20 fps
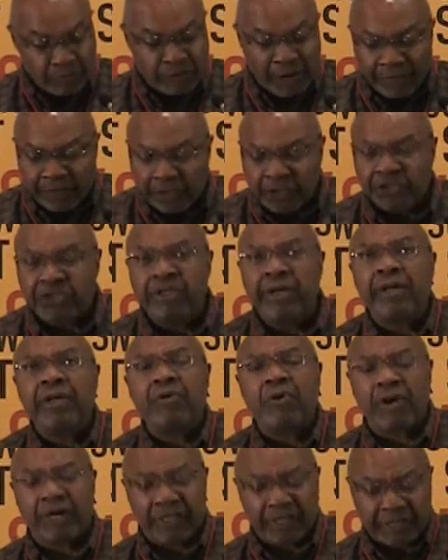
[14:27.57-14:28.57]
revolutionary
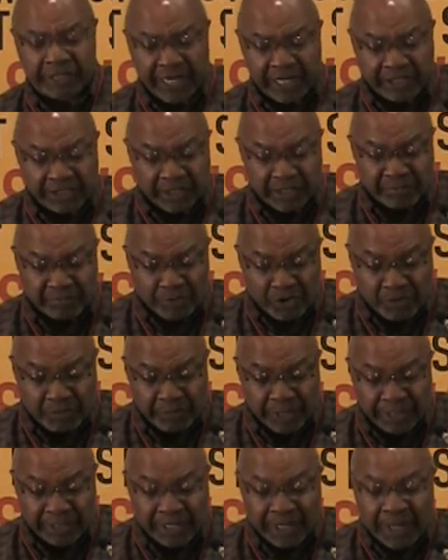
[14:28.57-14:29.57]
organization and
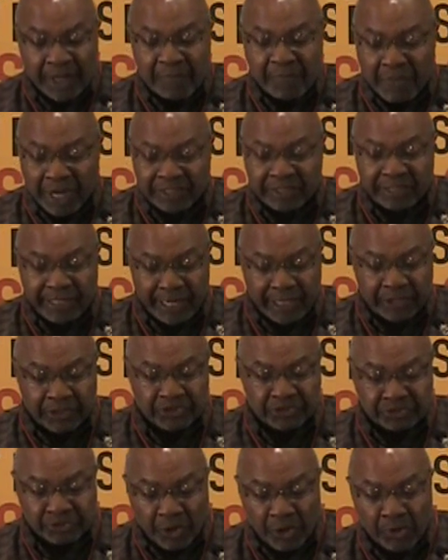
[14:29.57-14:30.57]
movement must take
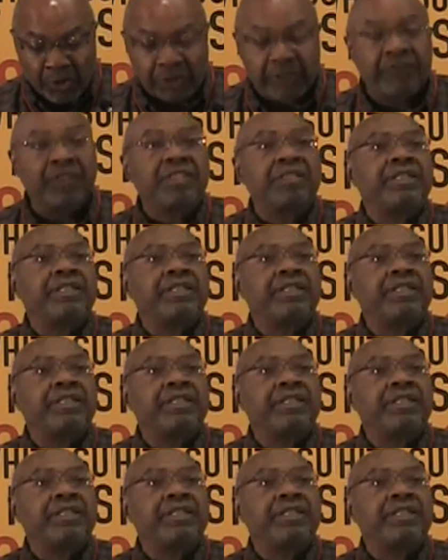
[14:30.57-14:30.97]
control of the